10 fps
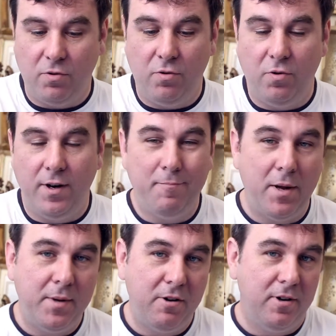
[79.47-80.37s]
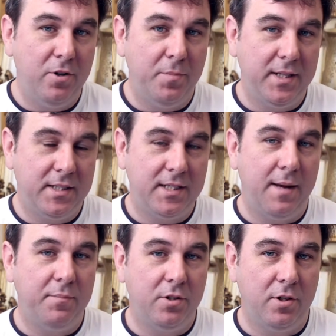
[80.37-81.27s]
or maybe you're a little bit
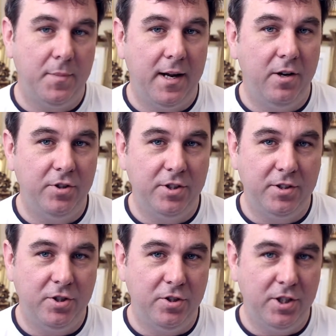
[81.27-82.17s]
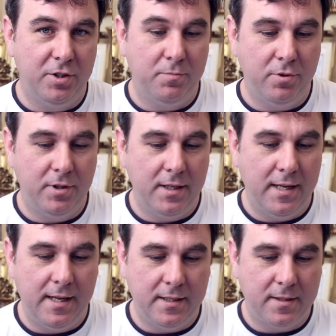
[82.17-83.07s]
skeptical about how good, good this book
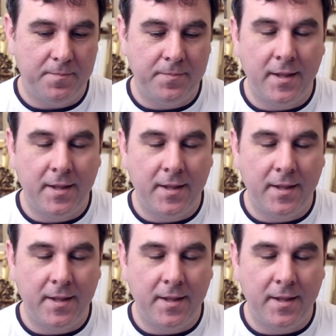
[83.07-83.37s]
is.